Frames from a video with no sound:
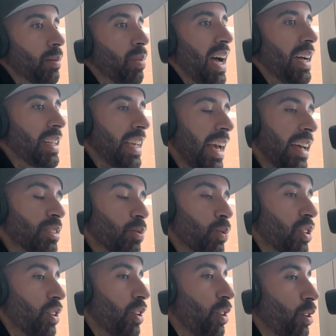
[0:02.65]
Podcast
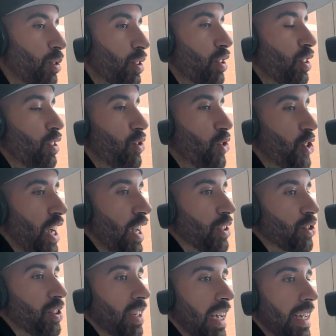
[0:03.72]
with your host,
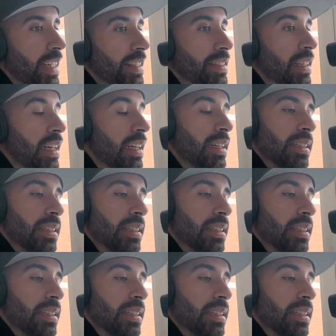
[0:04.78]
Josh Saez.